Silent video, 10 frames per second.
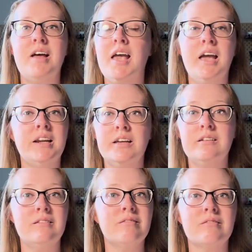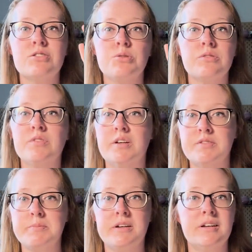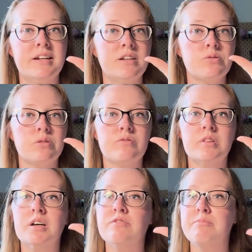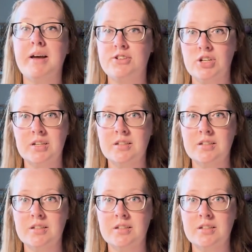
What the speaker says: any sort of love spell, any sort of love magic,